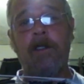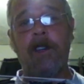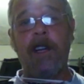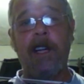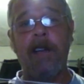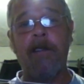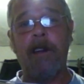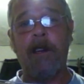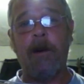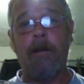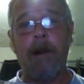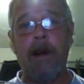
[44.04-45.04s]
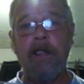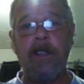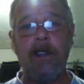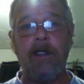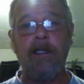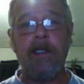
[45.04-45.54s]
I'll try and give you a
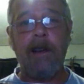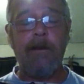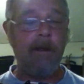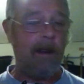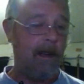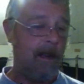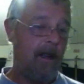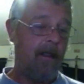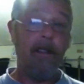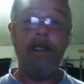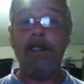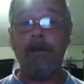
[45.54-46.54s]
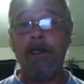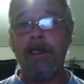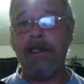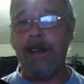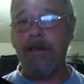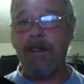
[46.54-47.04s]
comparison on sound. This is what
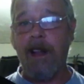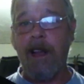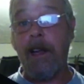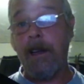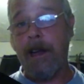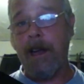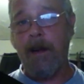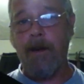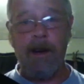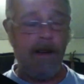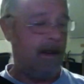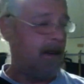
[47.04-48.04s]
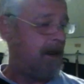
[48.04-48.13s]
it sounds like now.